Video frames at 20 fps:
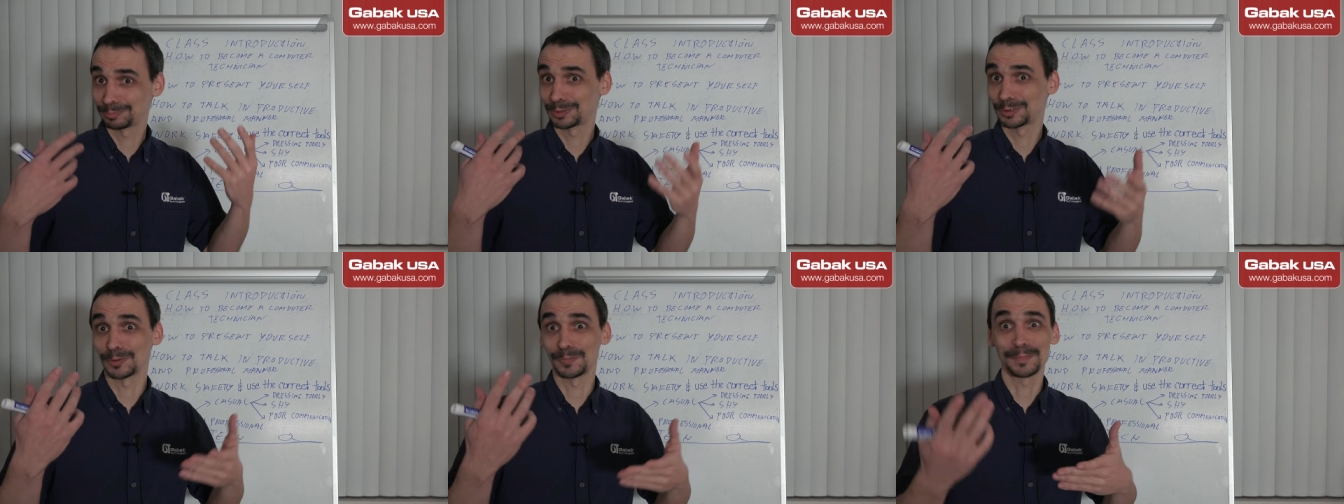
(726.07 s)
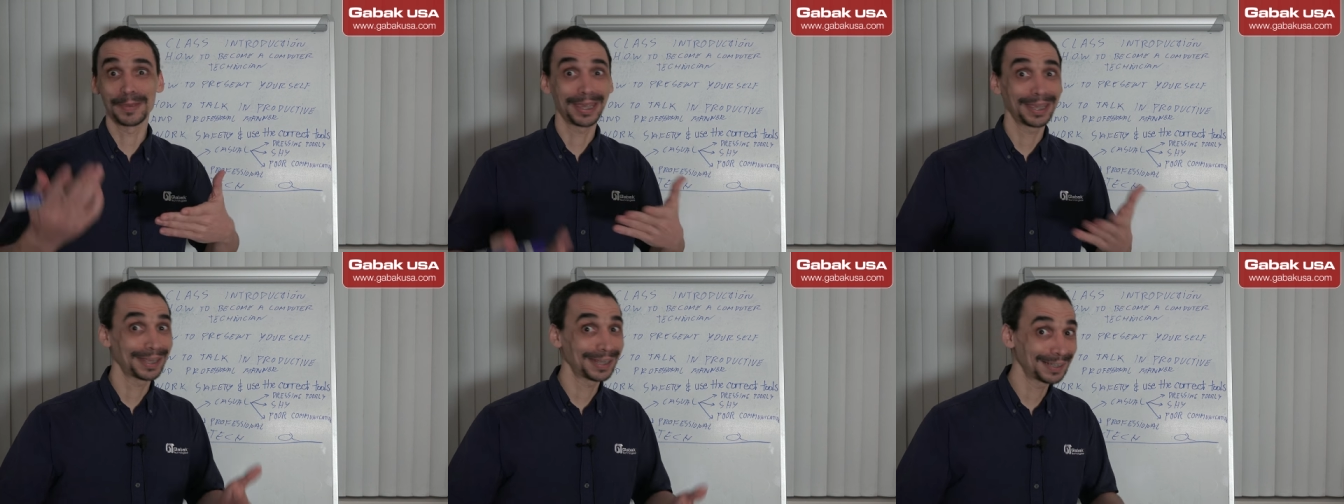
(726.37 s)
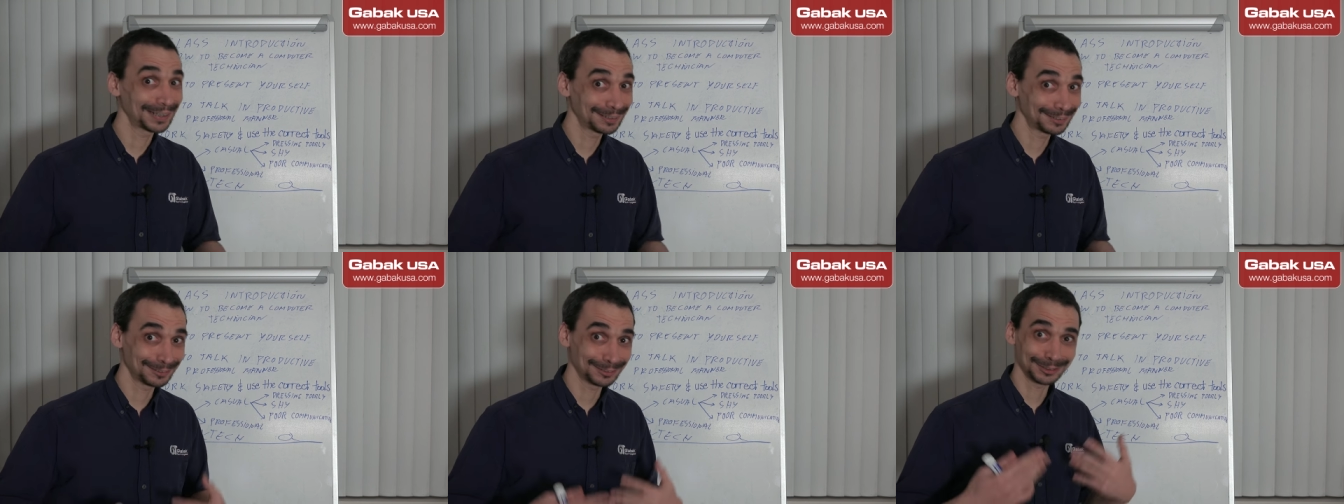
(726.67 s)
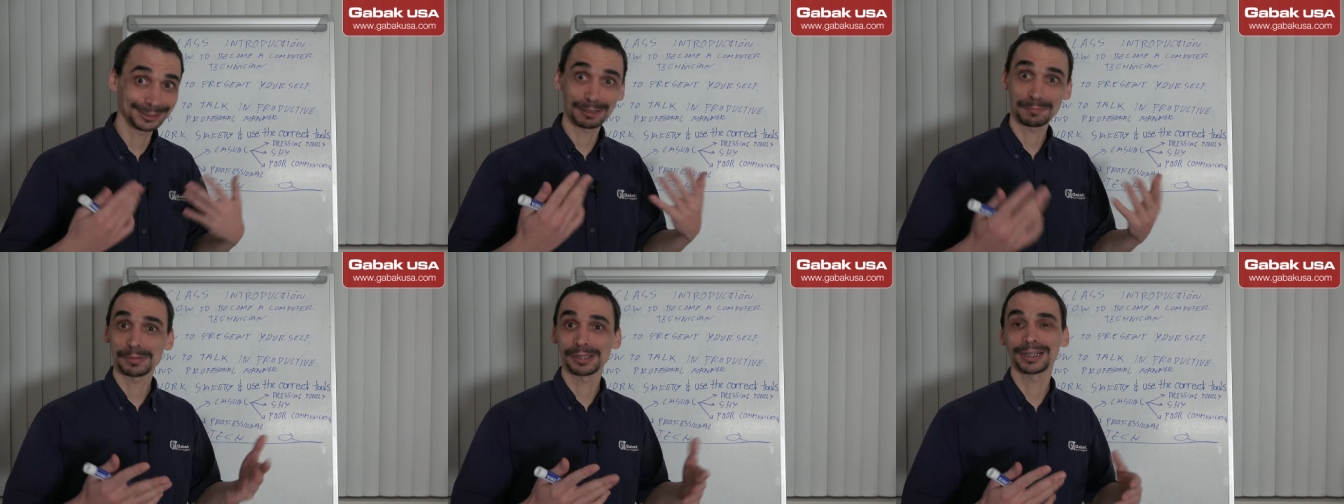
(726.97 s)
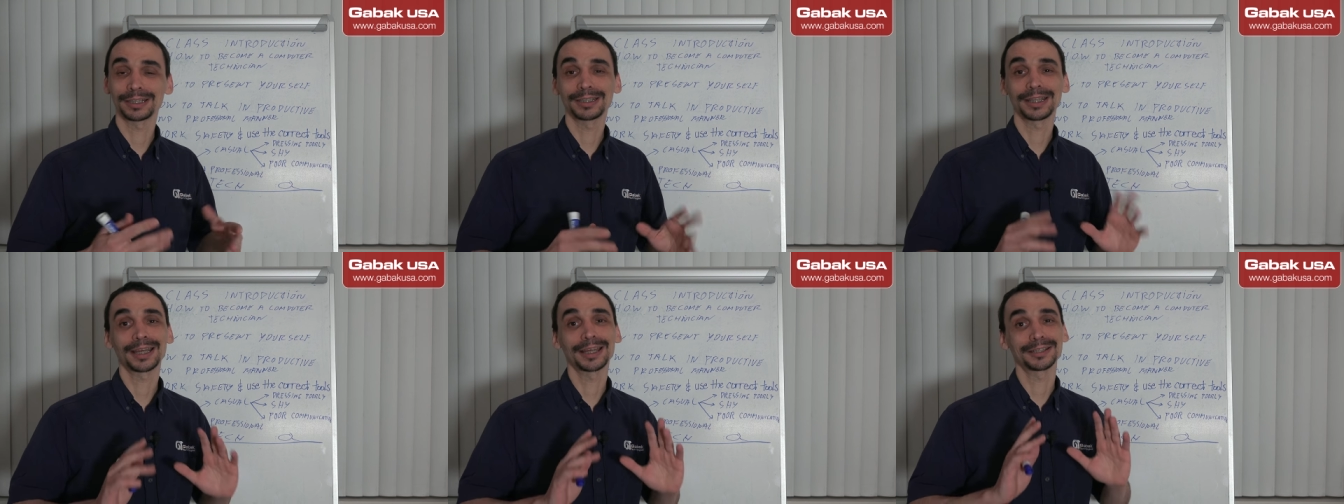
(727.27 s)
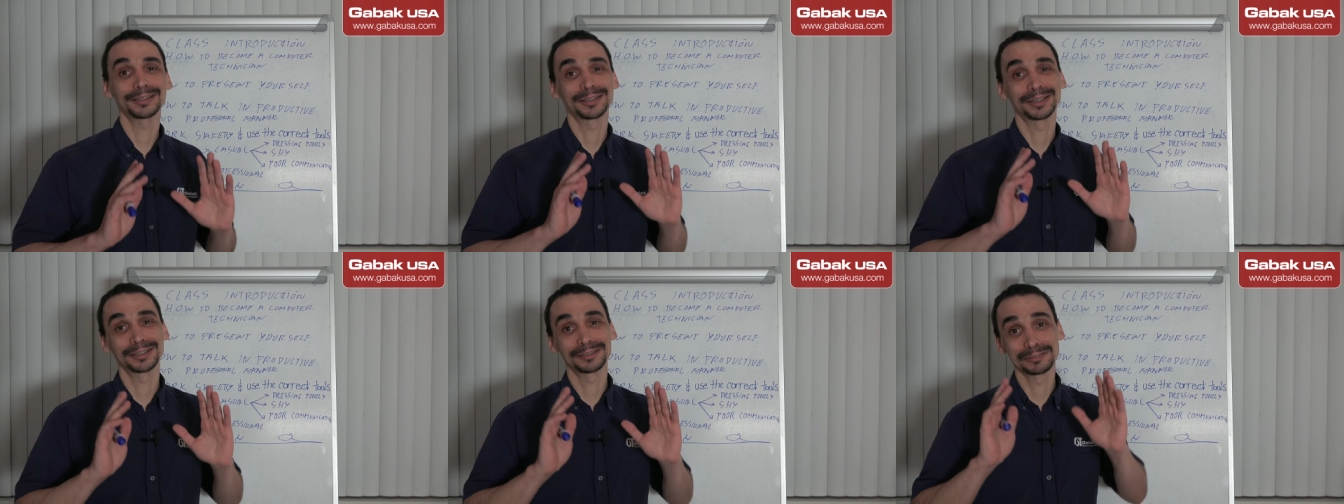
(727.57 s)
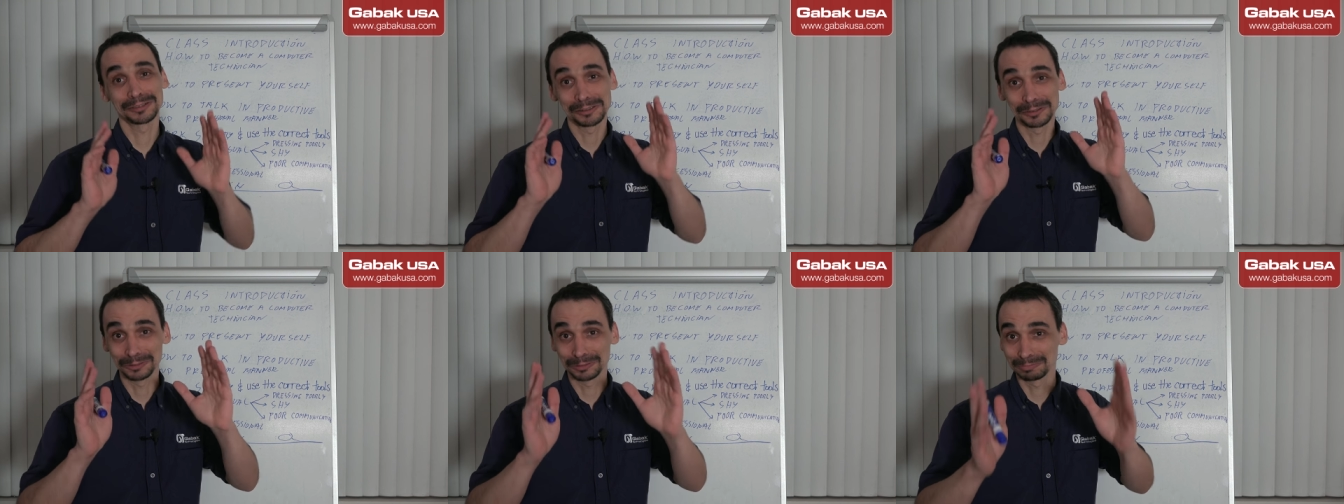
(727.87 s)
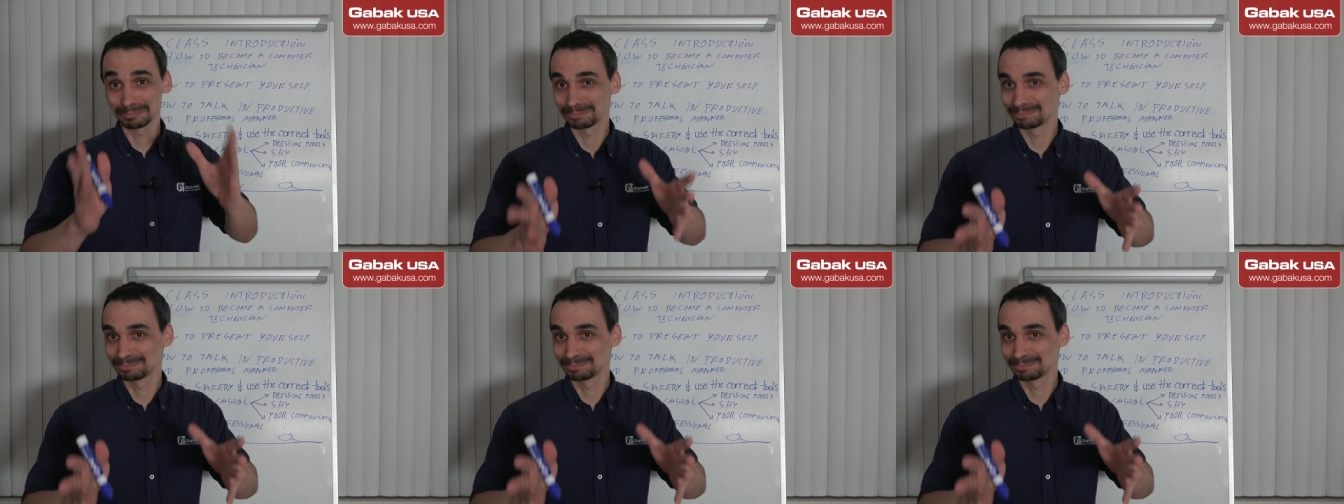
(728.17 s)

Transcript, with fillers: to bend or something like that, and then you,